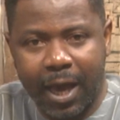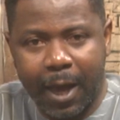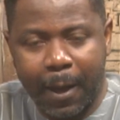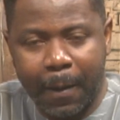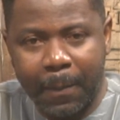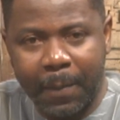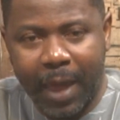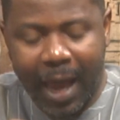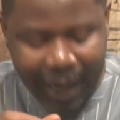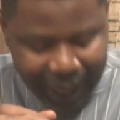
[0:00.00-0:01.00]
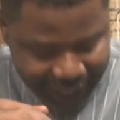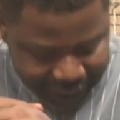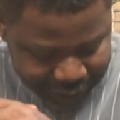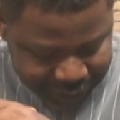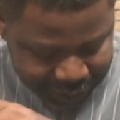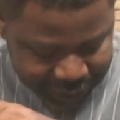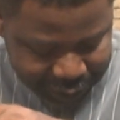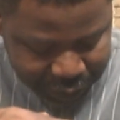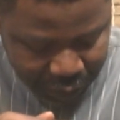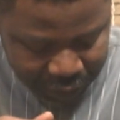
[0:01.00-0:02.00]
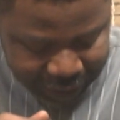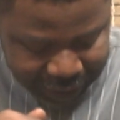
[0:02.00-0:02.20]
And our guest this morning in